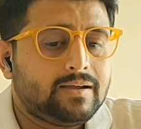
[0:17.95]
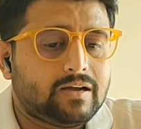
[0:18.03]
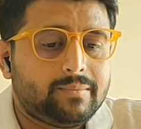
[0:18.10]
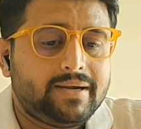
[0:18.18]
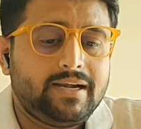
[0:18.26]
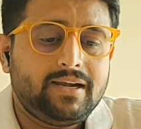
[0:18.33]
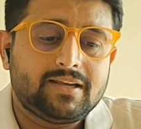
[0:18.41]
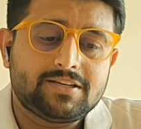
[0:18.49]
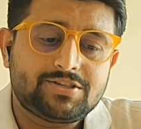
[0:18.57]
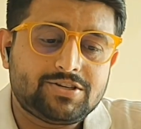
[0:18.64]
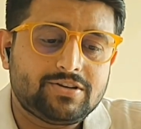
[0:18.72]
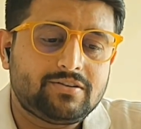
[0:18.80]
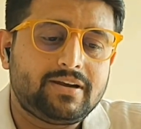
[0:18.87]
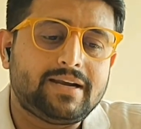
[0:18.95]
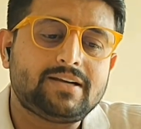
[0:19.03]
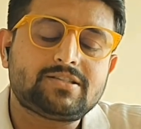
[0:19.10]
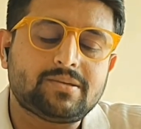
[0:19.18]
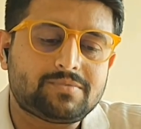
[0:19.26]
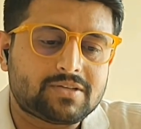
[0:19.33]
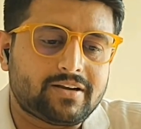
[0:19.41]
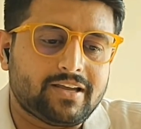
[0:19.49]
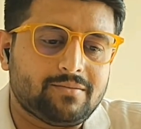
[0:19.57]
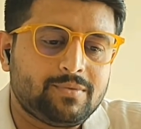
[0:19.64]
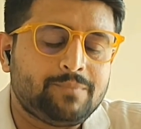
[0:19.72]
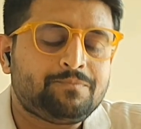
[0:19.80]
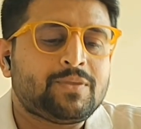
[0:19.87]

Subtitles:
comment, share and subscribe.